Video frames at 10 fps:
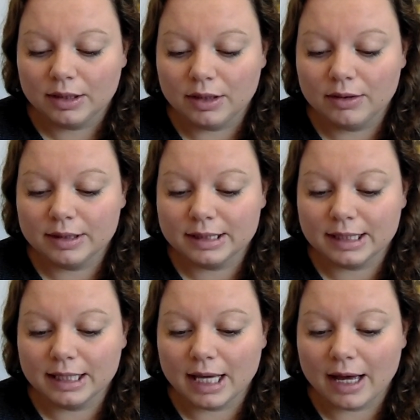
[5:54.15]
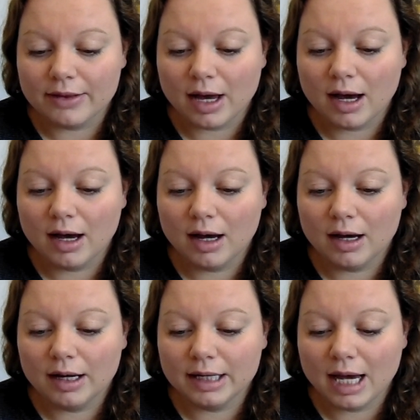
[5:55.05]
you can see there that
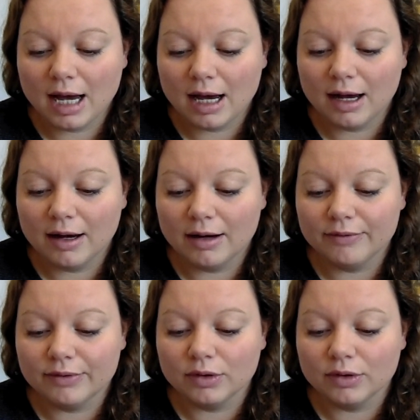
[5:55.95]
I have